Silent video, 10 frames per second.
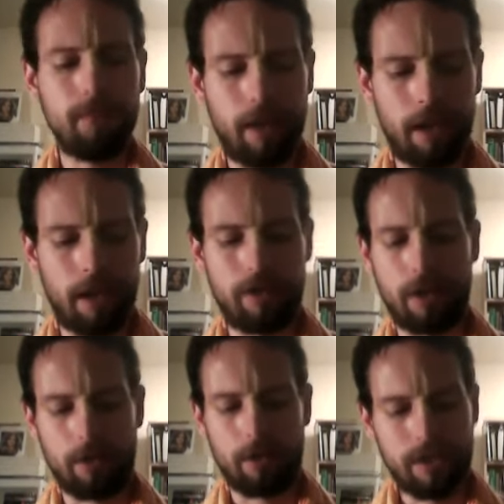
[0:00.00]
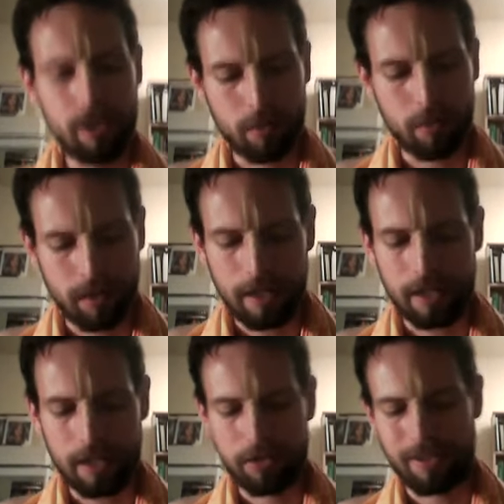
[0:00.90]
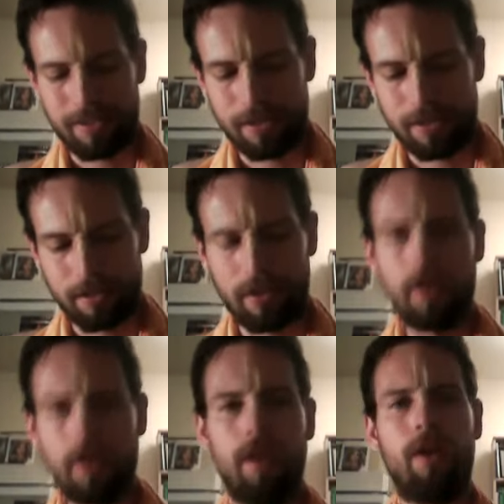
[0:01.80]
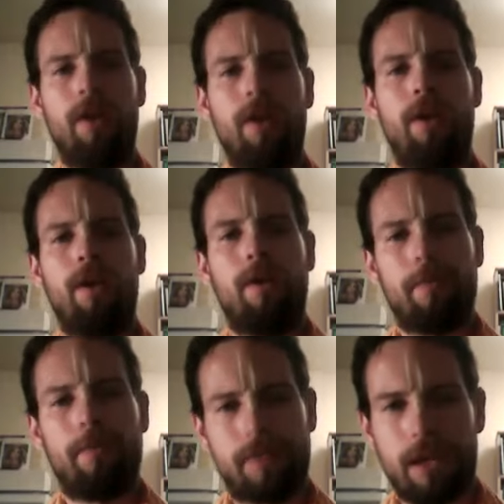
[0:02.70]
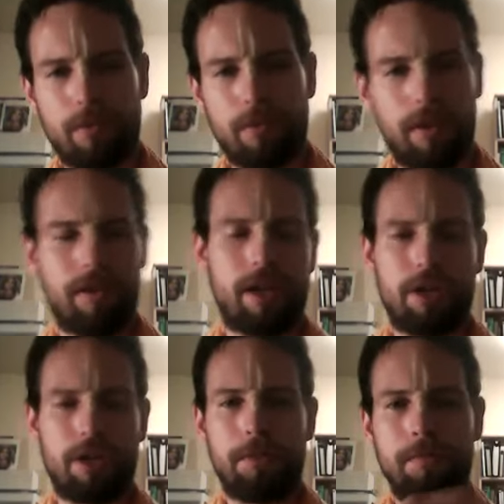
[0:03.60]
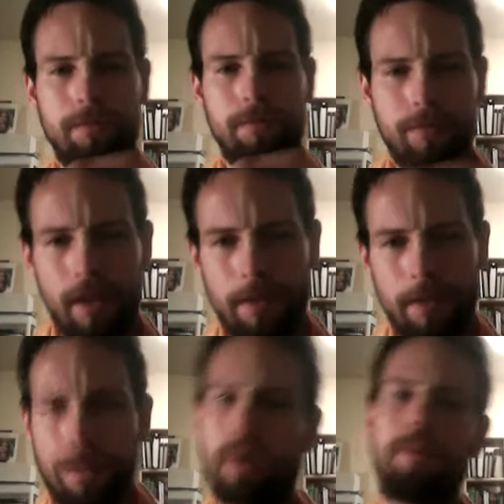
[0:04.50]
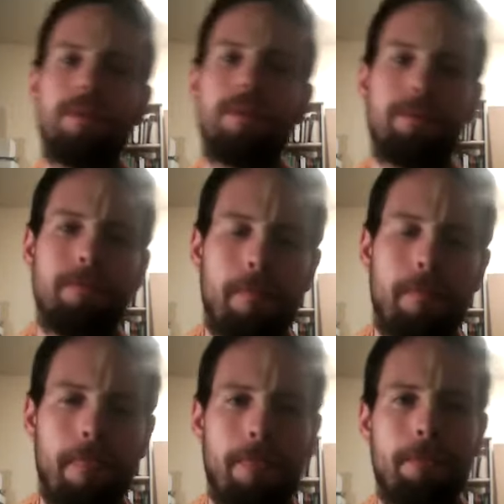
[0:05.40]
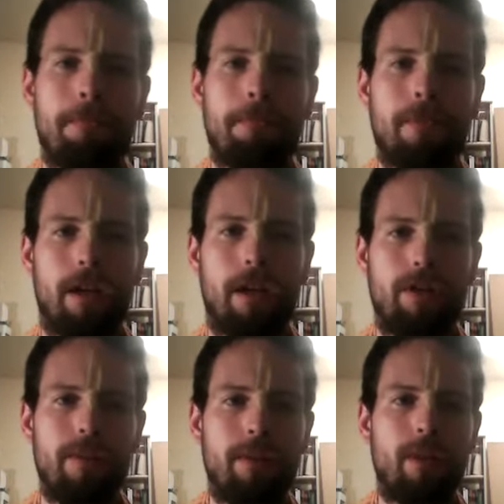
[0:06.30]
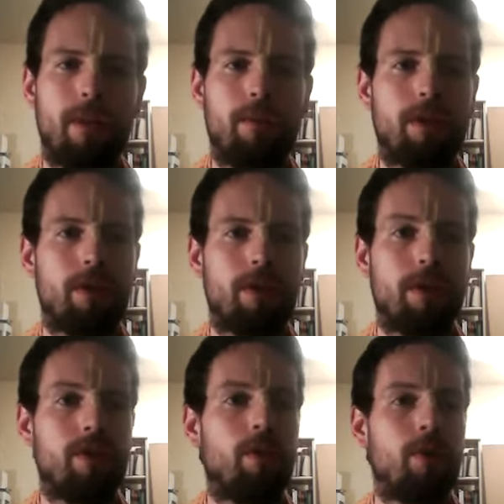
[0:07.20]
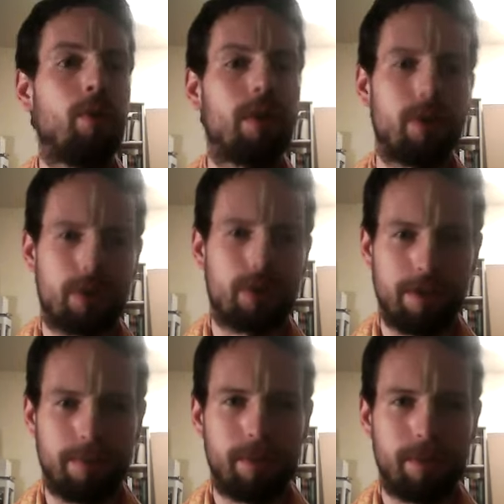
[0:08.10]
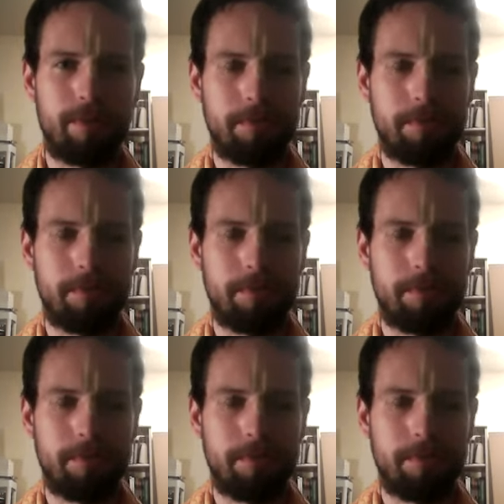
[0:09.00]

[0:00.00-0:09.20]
and guarantees one the highest transcendental state of realization and empowerment, an achievement of which there is no greater achievement.